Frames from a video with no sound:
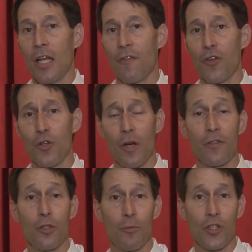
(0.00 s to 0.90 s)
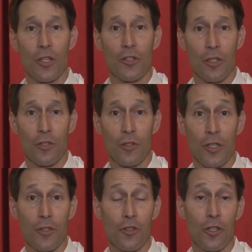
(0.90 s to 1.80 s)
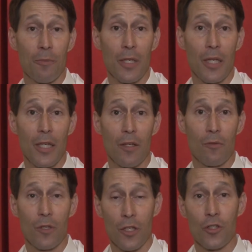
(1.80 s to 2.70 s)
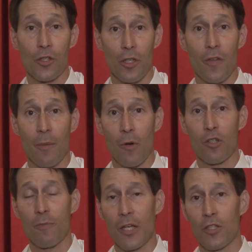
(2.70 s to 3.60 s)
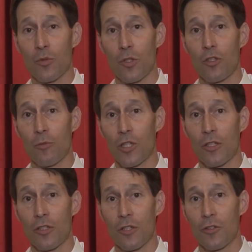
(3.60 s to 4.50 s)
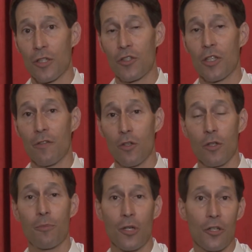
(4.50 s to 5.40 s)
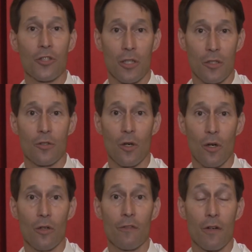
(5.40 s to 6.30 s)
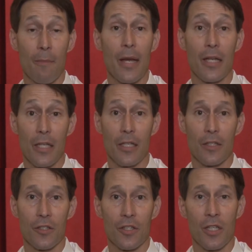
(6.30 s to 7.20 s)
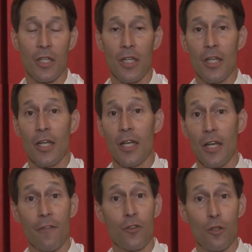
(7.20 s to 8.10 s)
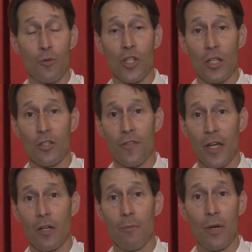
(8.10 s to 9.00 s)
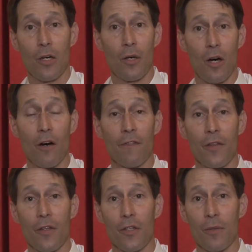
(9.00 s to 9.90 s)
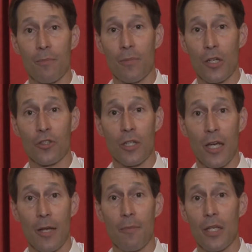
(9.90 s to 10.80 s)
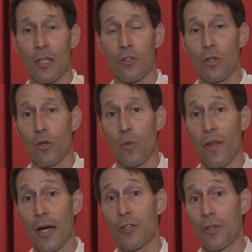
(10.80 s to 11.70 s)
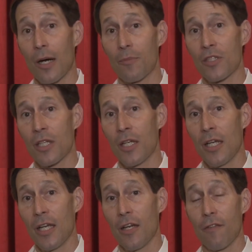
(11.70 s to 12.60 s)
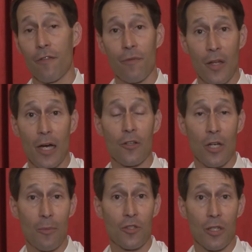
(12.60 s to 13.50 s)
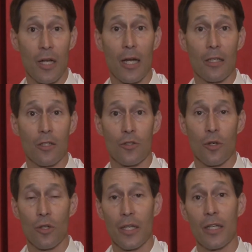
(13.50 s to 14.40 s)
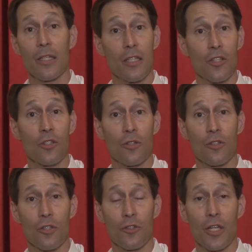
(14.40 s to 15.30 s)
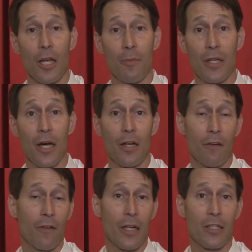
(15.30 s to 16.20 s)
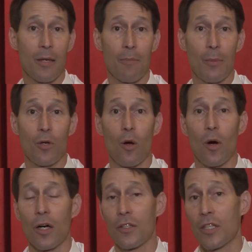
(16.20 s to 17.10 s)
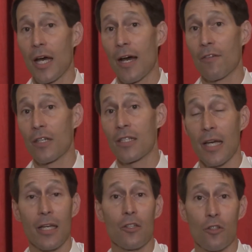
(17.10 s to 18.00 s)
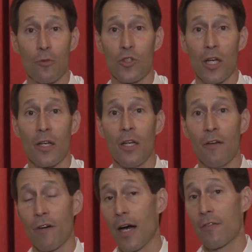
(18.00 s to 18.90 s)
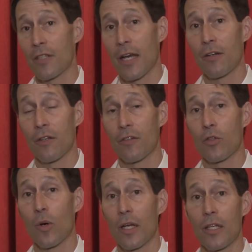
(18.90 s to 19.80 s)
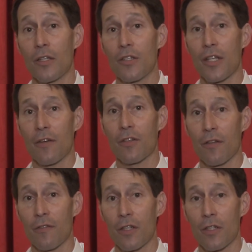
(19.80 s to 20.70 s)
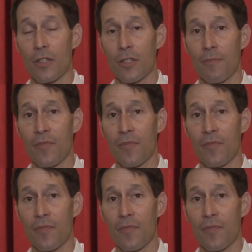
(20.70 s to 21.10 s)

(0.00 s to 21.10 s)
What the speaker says: If you do have tube shunt surgery, you should be reassured that most patients with tube shunt surgery achieve good pressure control for many years. If tube shunts fail, often the pressure can be controlled with eye drops. If the eye drops are not controlling it, additional surgery can be done. In fact, some people go on to have a second tube shunt 5, 10, or even 20 years after the first.